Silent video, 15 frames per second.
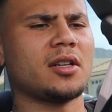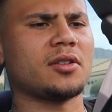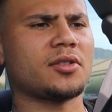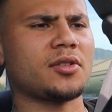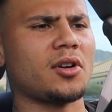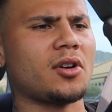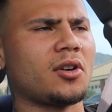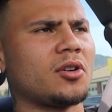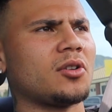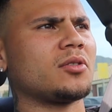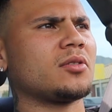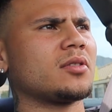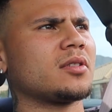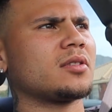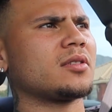
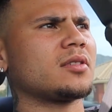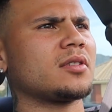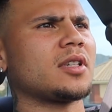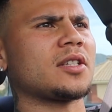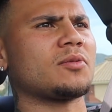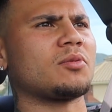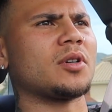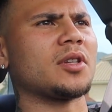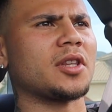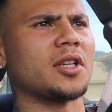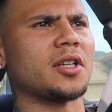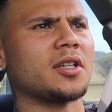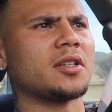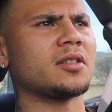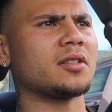so that's one
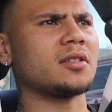thing.